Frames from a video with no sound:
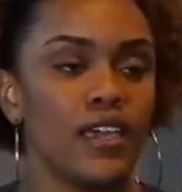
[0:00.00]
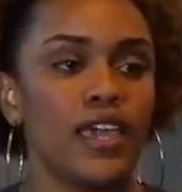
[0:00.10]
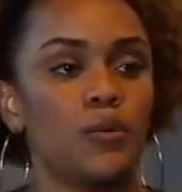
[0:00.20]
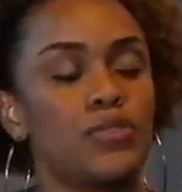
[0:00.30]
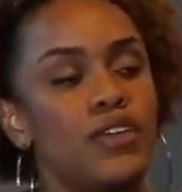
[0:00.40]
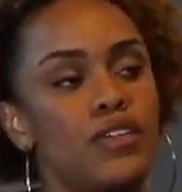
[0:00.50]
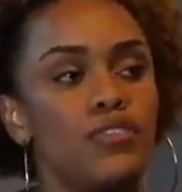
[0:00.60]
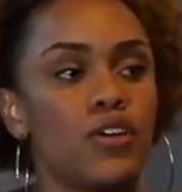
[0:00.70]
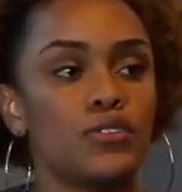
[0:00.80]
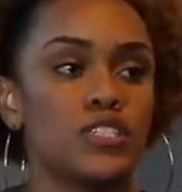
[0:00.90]
And
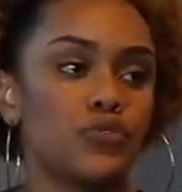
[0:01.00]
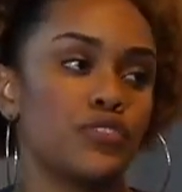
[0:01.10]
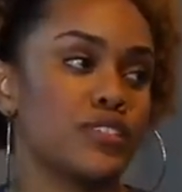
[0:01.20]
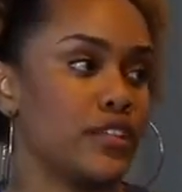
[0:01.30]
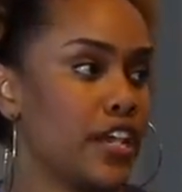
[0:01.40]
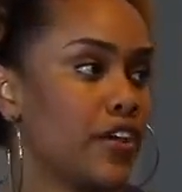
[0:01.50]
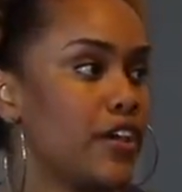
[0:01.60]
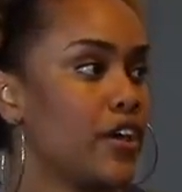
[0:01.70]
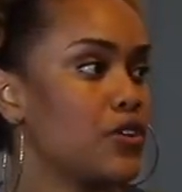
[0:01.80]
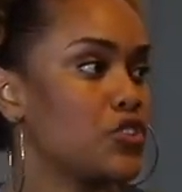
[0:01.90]
within those different
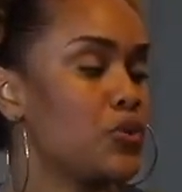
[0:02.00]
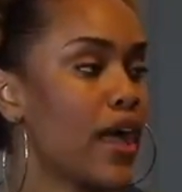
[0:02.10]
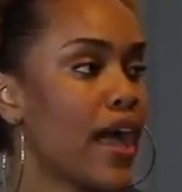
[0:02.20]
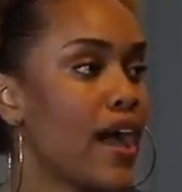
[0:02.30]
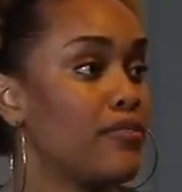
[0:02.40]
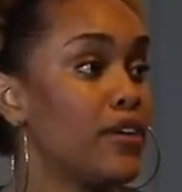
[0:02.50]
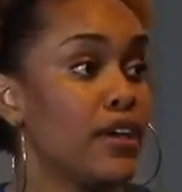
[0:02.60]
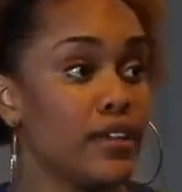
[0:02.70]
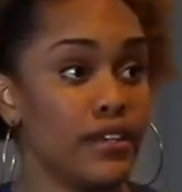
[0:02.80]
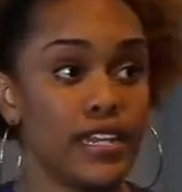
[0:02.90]
scenarios, you have
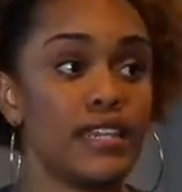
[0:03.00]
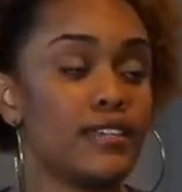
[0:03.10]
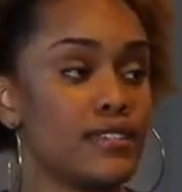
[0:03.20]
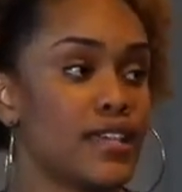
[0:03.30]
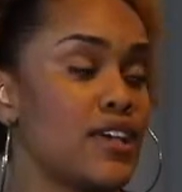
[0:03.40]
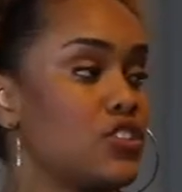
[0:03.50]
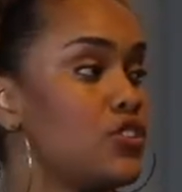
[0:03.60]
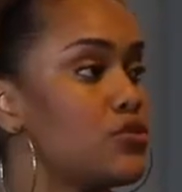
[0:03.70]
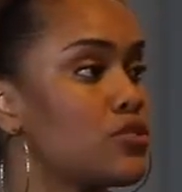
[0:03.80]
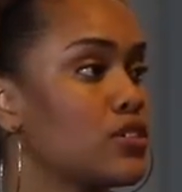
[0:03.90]
needs as
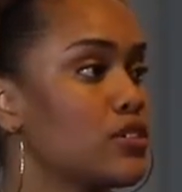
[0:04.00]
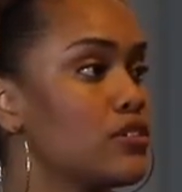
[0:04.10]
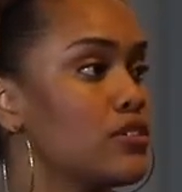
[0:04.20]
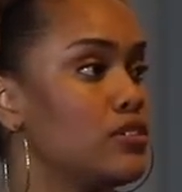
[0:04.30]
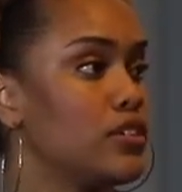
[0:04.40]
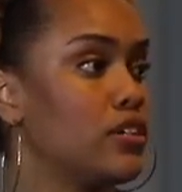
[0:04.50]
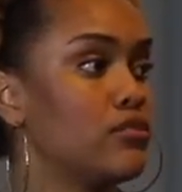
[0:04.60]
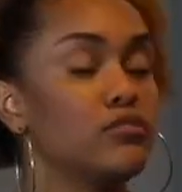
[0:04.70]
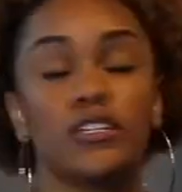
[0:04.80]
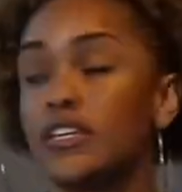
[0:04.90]
a user. You
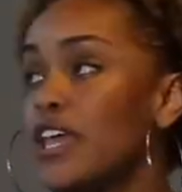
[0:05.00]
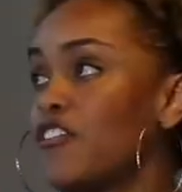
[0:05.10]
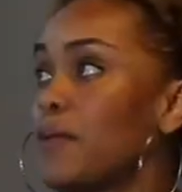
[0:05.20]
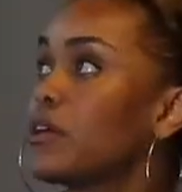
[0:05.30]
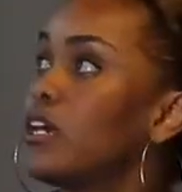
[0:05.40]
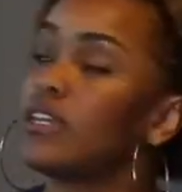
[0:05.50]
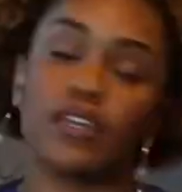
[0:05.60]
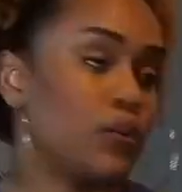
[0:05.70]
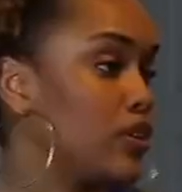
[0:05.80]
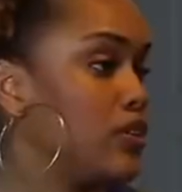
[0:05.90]
know, if I'm
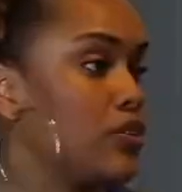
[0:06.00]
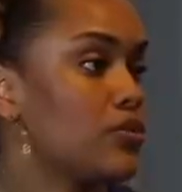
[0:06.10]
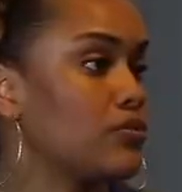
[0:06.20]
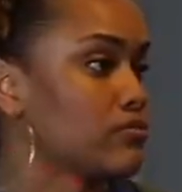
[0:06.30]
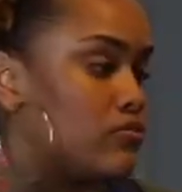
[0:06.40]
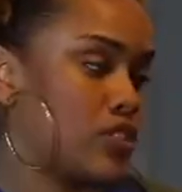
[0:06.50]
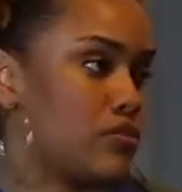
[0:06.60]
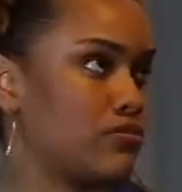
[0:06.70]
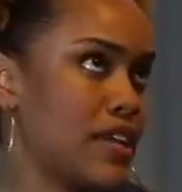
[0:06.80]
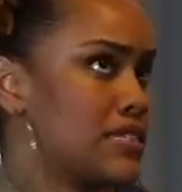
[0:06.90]
cooking, I want to know the
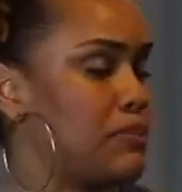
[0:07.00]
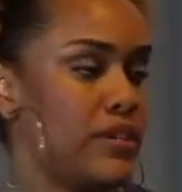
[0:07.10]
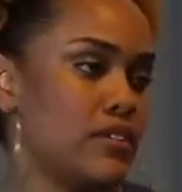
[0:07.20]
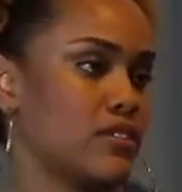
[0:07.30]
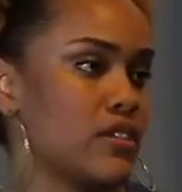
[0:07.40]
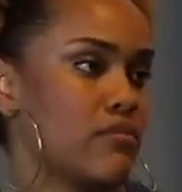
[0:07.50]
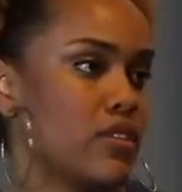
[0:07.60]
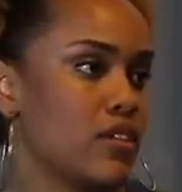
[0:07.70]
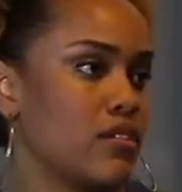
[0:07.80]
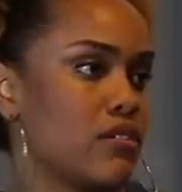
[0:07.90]
recipe of
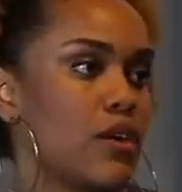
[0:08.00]
something.